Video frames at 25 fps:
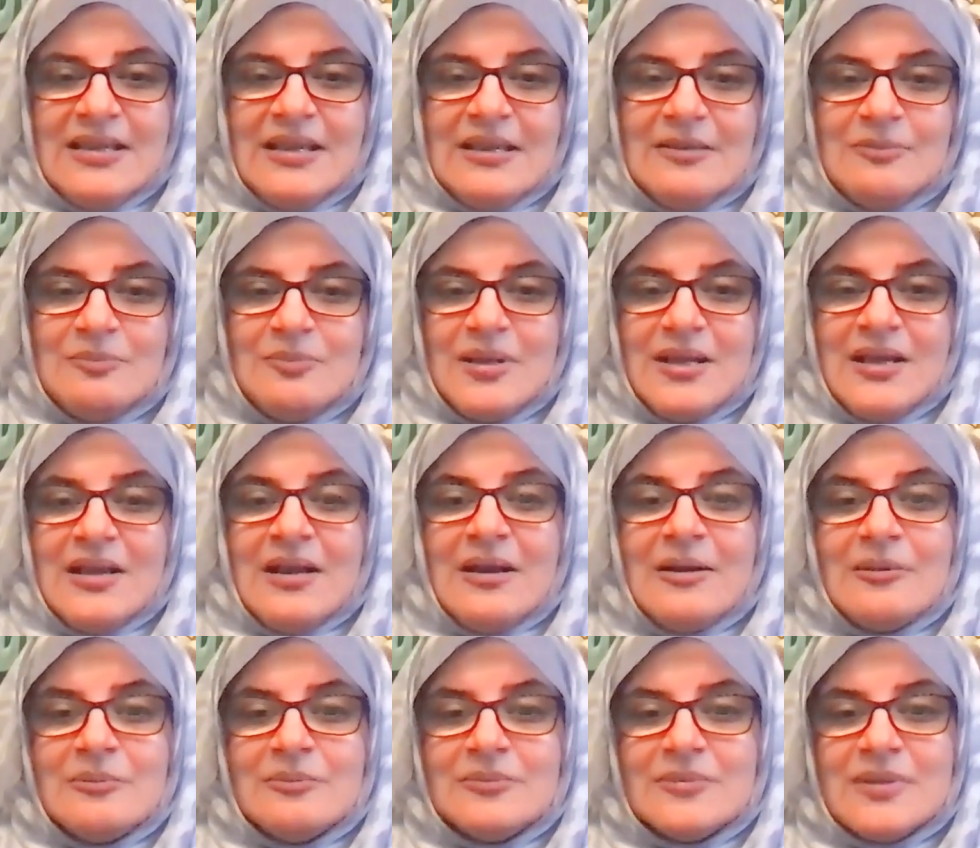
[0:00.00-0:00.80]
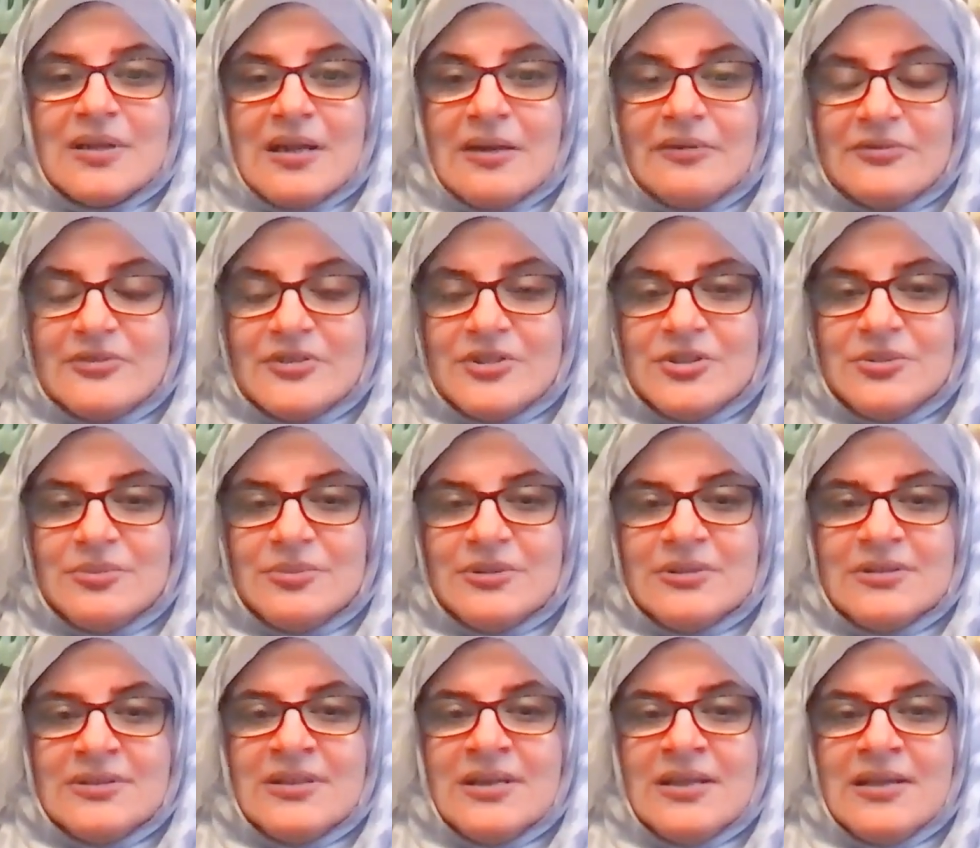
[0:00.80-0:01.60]
and become
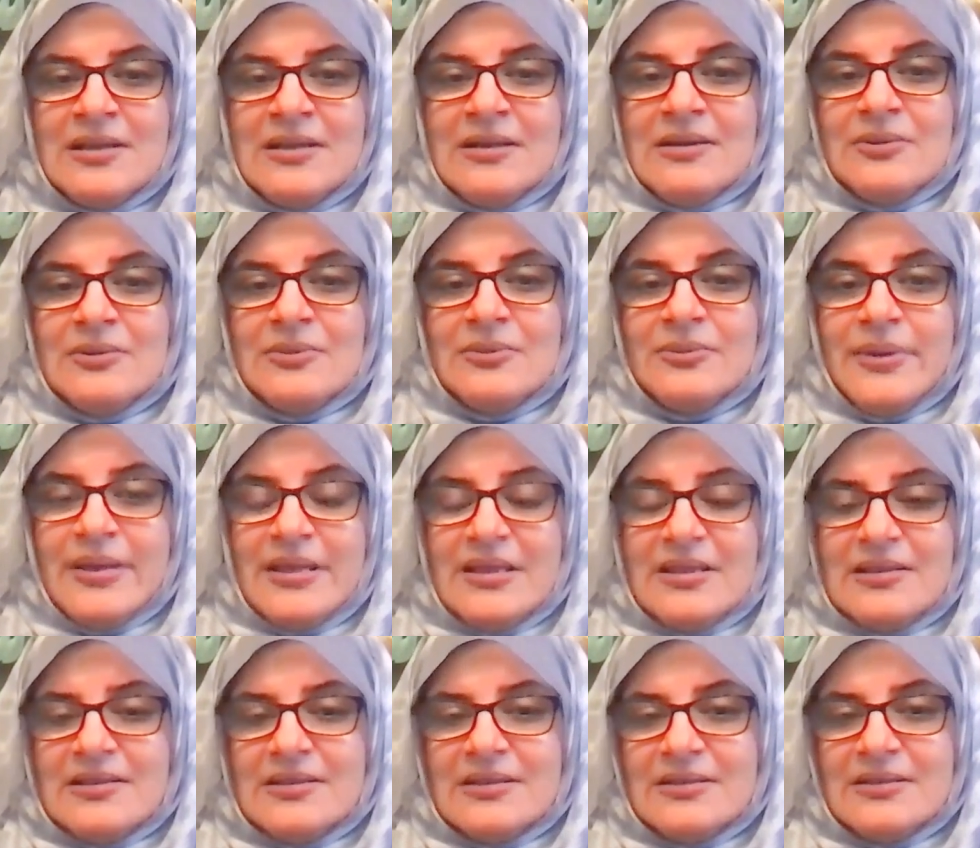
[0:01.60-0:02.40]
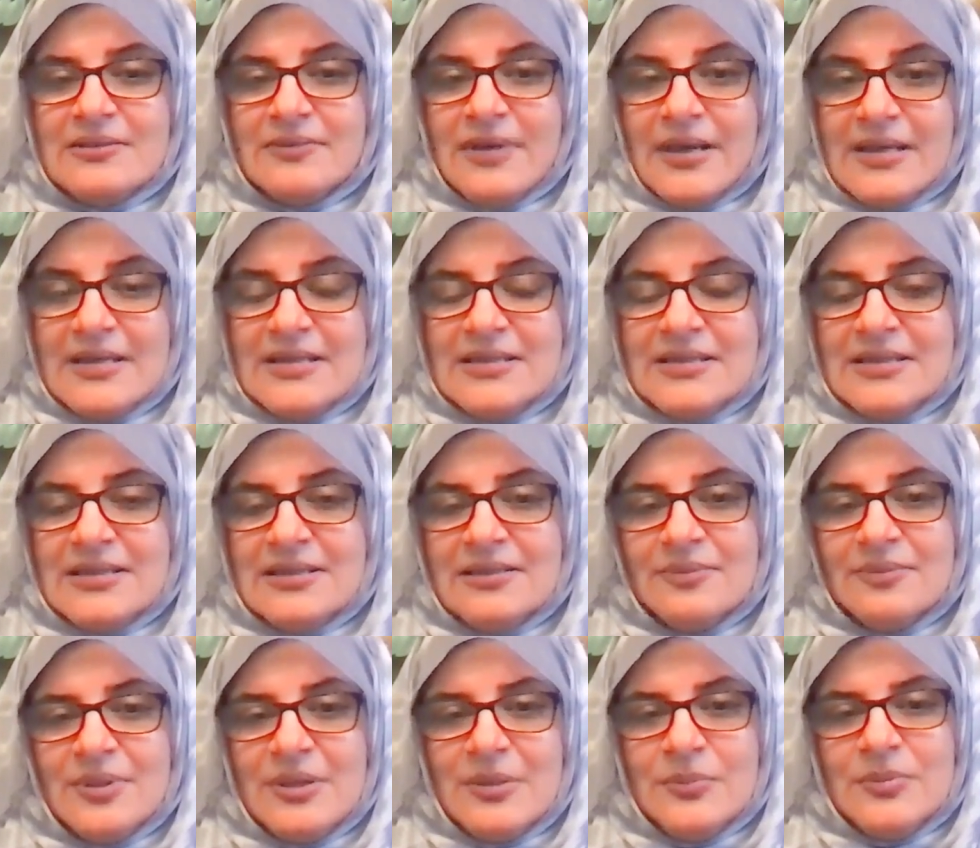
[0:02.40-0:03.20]
comfortable with
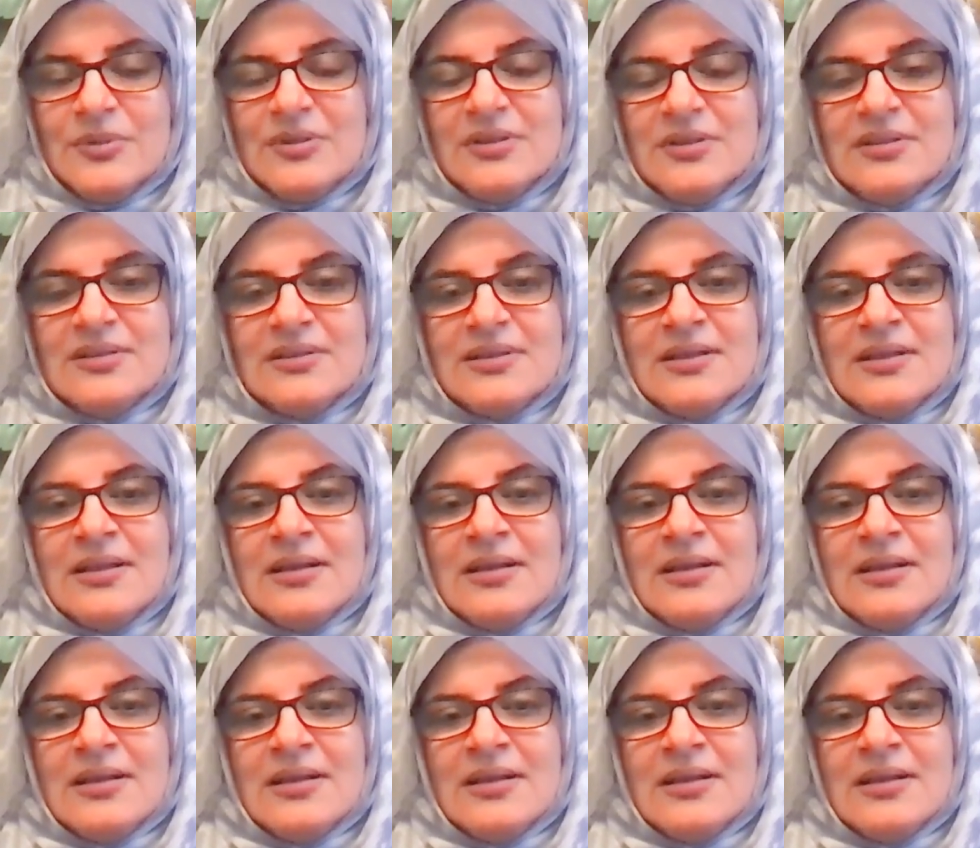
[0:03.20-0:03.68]
inviting people